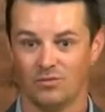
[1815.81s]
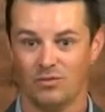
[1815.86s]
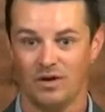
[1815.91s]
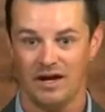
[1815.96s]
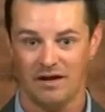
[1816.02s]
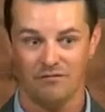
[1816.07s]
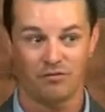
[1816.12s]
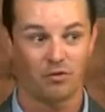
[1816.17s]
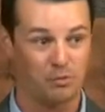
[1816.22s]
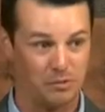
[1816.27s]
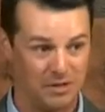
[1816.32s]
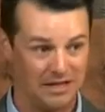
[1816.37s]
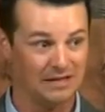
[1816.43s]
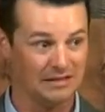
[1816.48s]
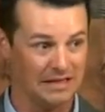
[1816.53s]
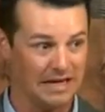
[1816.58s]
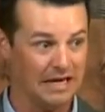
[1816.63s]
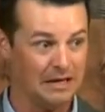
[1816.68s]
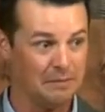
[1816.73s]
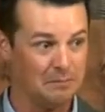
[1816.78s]
We have a
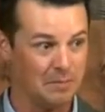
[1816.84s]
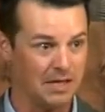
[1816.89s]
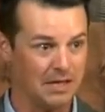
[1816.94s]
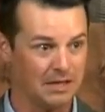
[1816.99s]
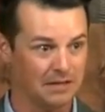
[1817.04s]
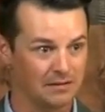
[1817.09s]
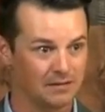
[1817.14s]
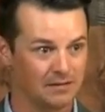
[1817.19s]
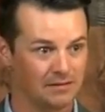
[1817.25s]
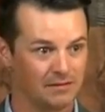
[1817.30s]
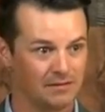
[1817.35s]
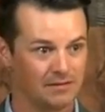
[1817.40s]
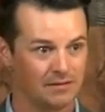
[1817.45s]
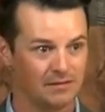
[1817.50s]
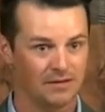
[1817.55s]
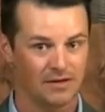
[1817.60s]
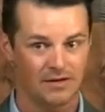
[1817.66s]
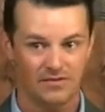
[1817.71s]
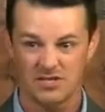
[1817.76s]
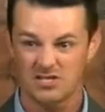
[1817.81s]
real enemy.
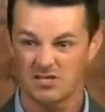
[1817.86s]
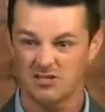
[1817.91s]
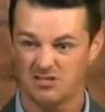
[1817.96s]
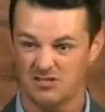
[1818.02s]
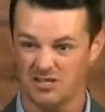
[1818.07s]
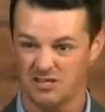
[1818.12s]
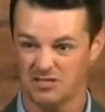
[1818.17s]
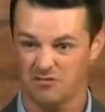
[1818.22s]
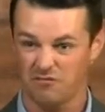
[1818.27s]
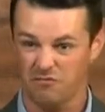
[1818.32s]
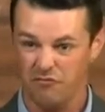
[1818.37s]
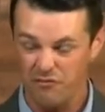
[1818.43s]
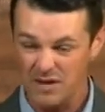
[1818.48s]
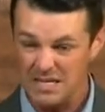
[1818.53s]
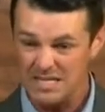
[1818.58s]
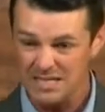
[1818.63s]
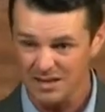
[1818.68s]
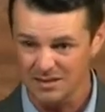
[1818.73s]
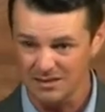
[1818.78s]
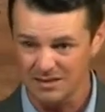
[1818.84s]
And this is just
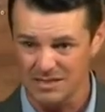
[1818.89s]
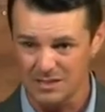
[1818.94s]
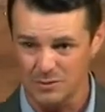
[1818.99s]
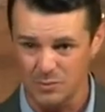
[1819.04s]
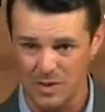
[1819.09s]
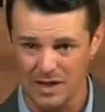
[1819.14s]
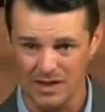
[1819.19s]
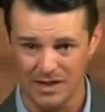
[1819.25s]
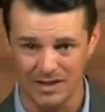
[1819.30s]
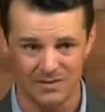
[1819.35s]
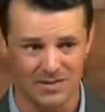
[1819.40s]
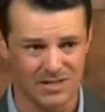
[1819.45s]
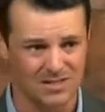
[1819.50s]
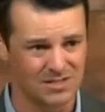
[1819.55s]
physically speaking,